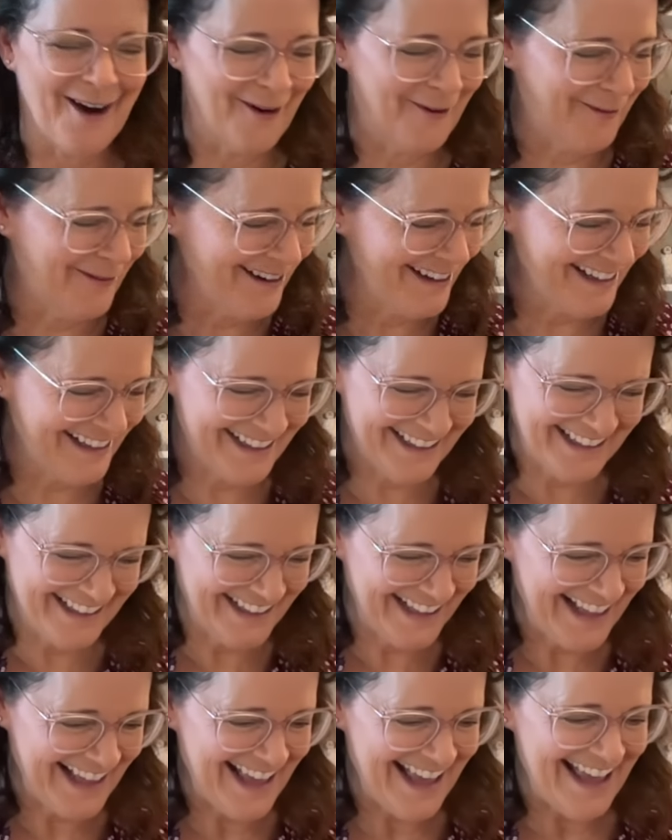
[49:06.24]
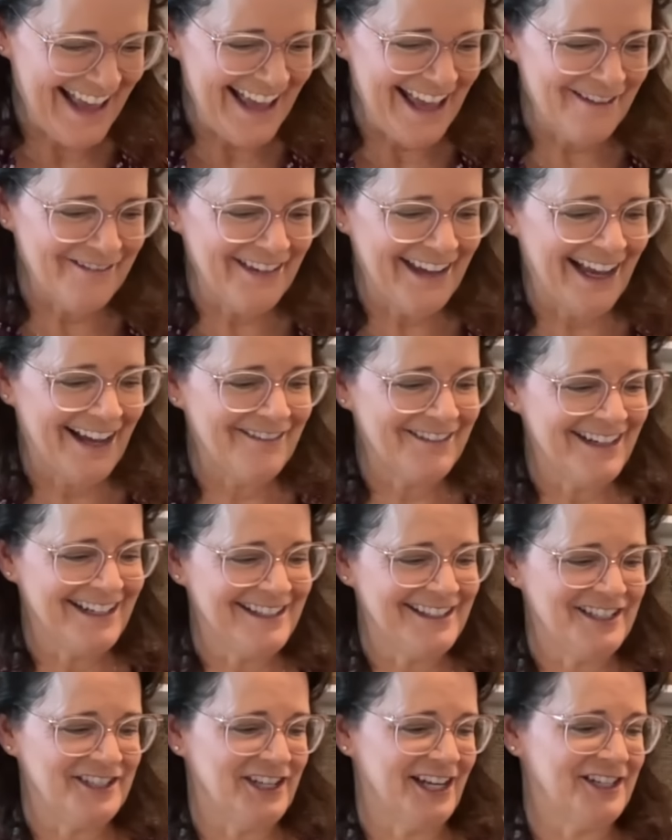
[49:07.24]
know. If you have any
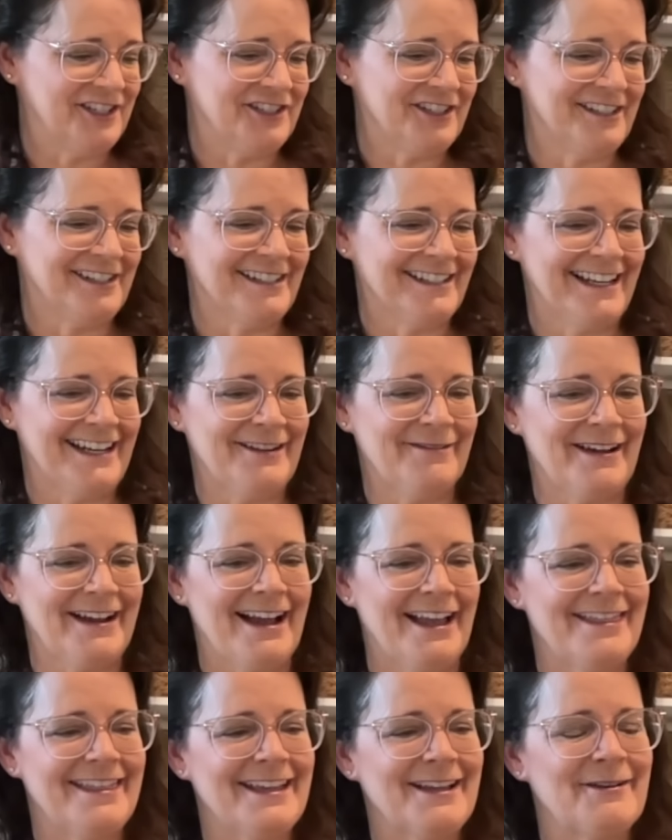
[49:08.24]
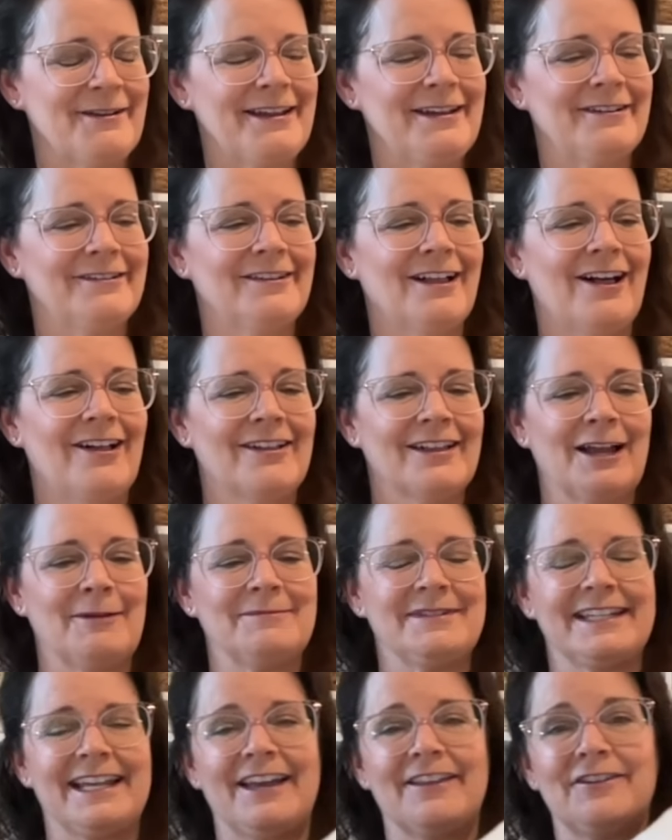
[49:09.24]
suggestions, anyway, I think it'll all come
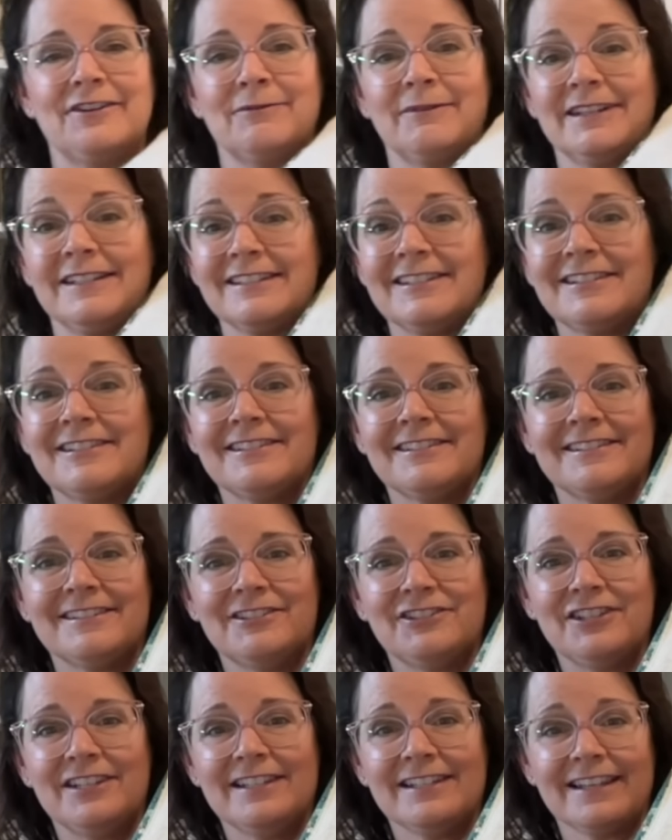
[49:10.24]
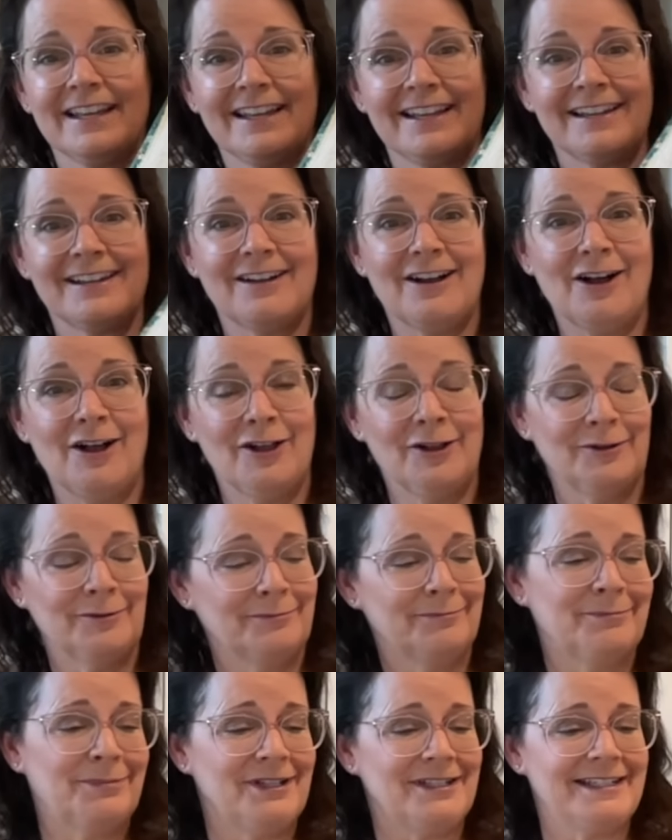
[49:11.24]
together once she's like
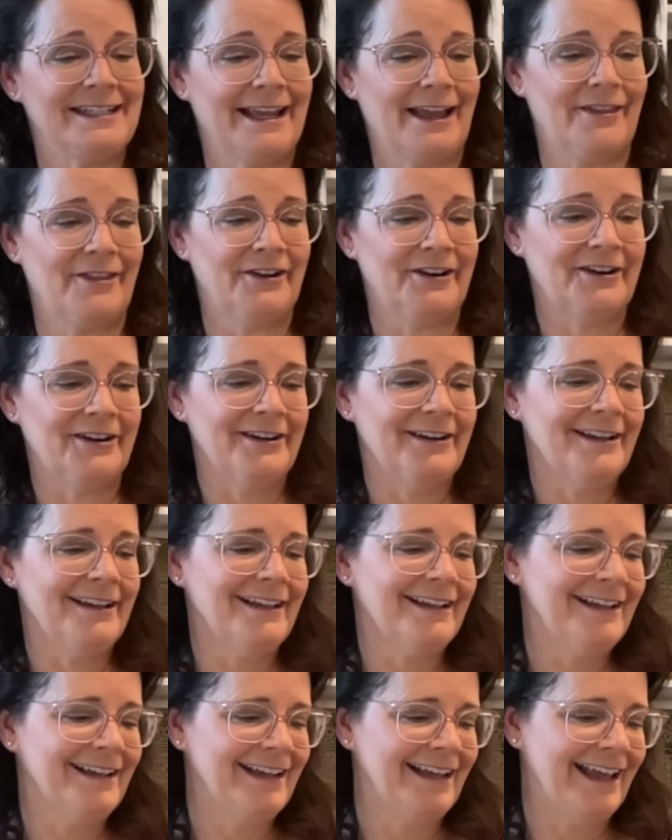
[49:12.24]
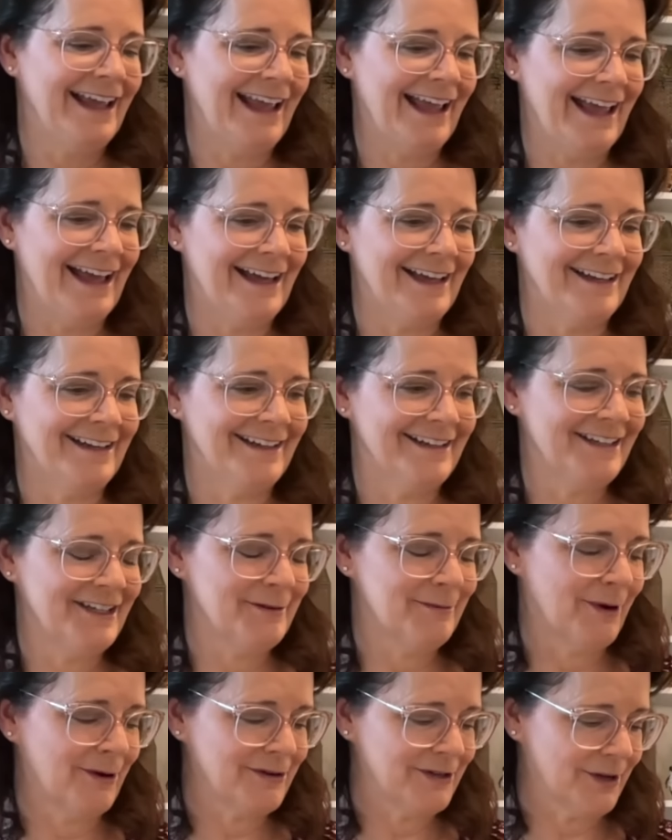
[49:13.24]
all put together, and
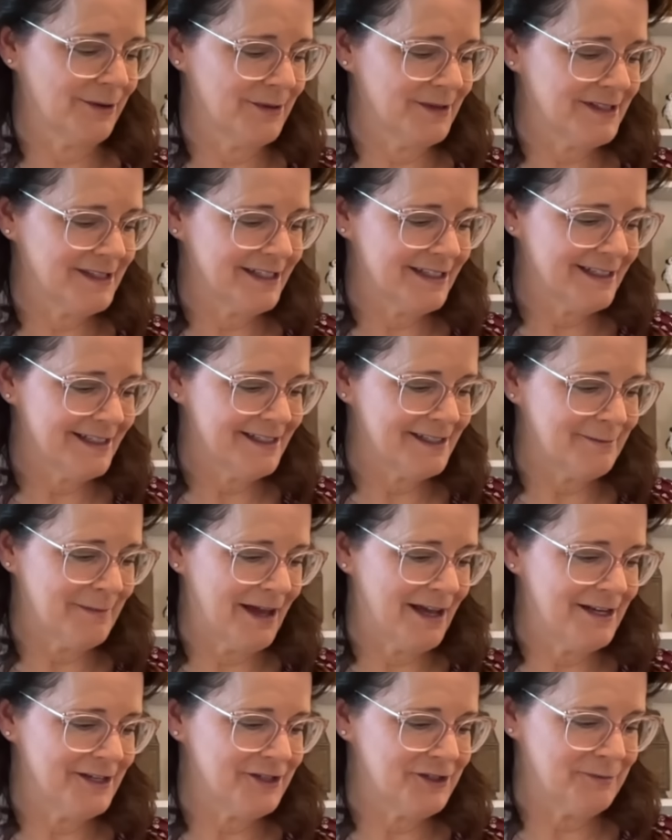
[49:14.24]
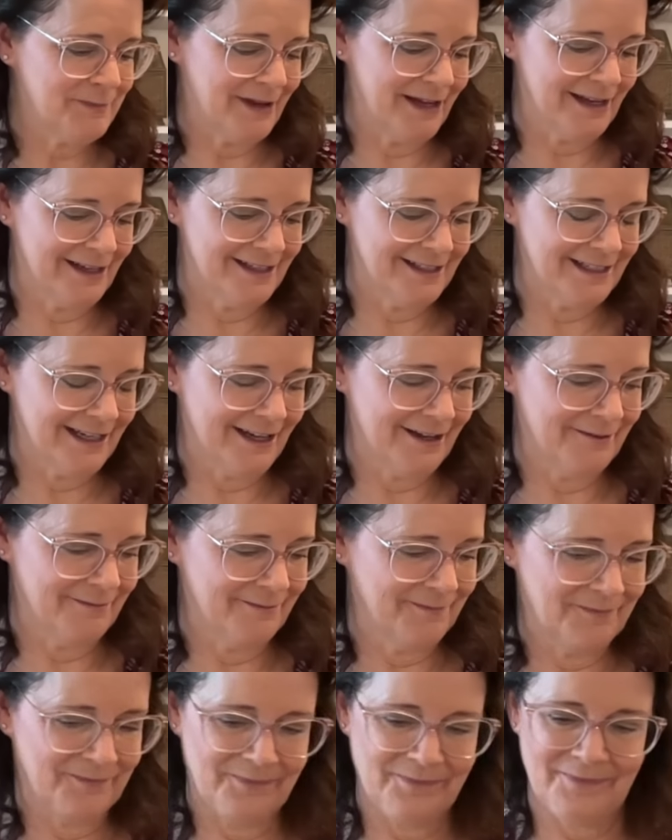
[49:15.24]
you won't notice it as much, but
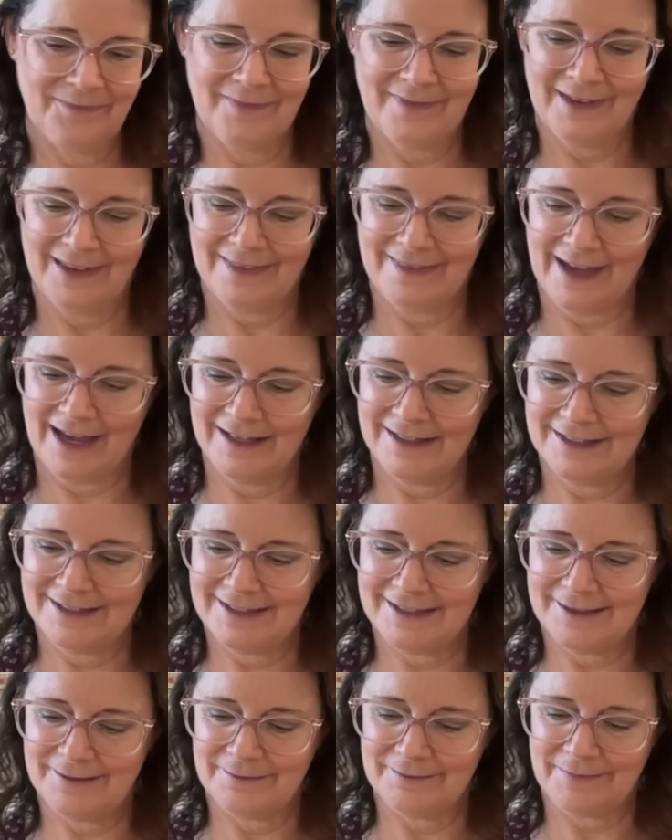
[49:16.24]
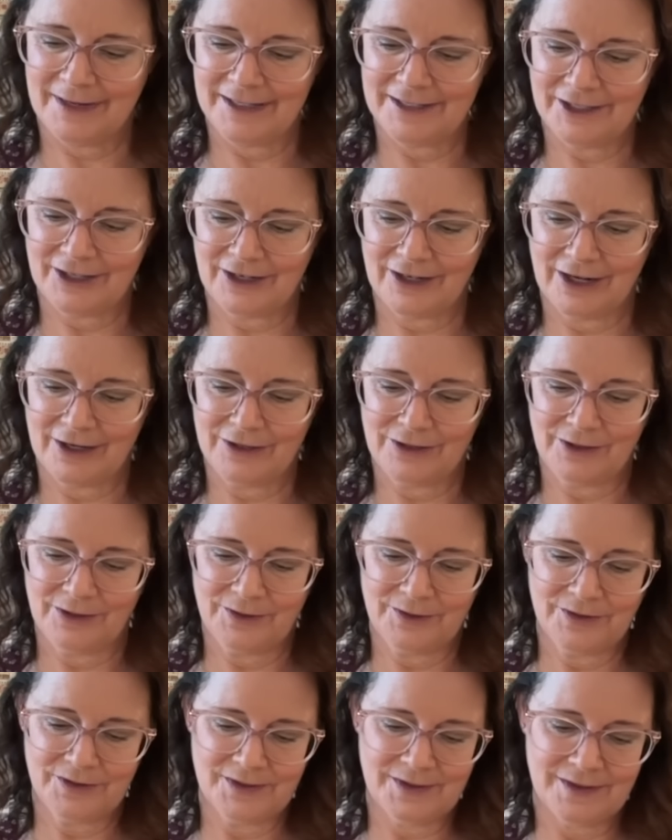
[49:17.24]
that's my start on New
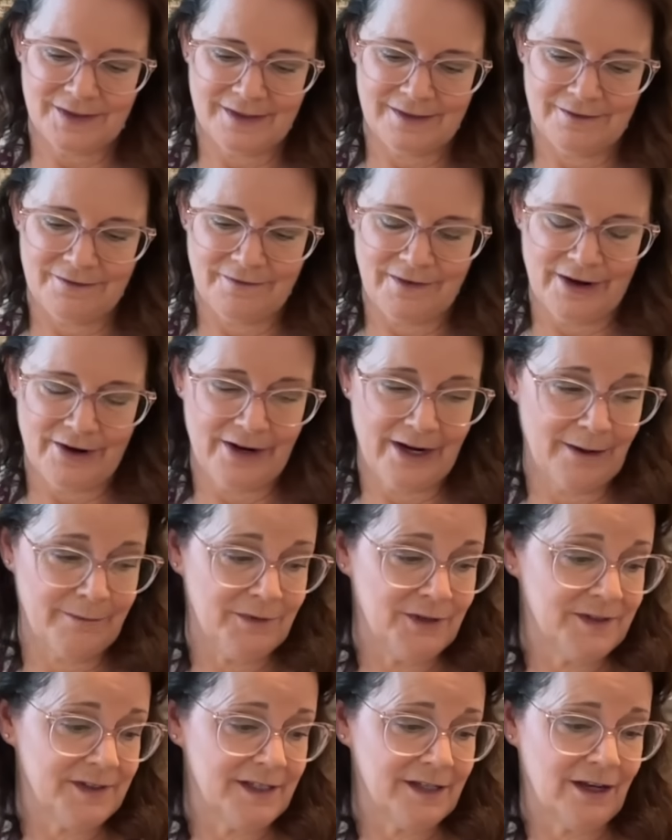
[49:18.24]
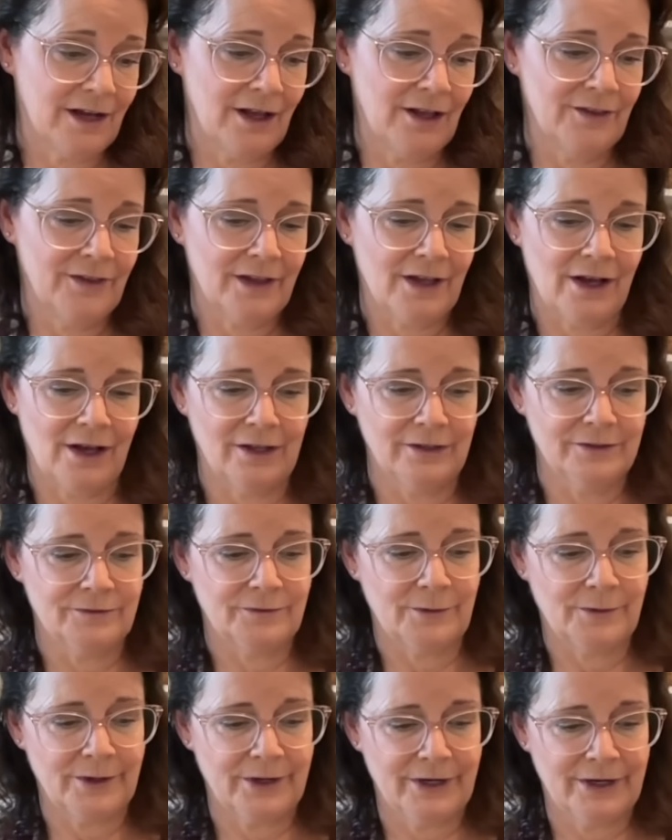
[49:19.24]
Year's Fairy. I'm using all the called
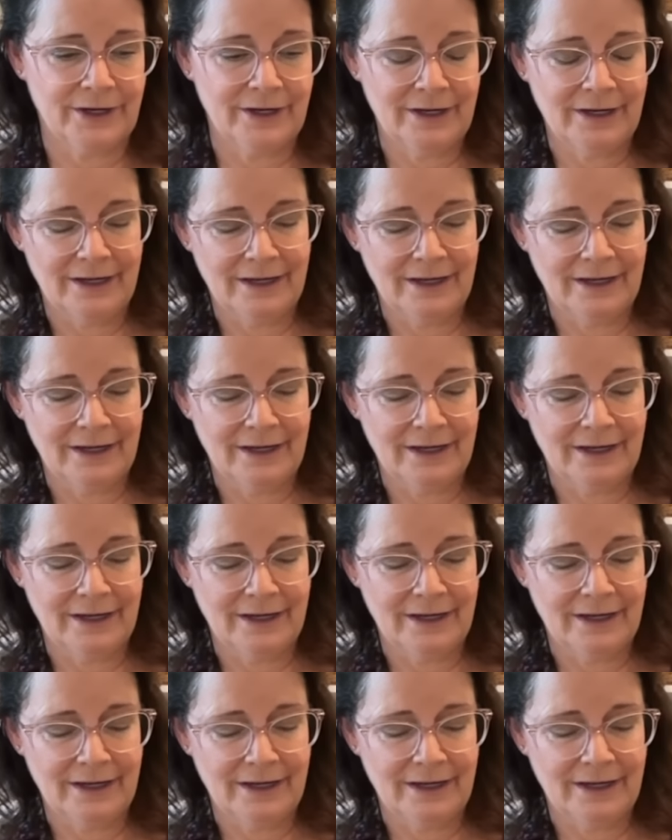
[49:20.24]
for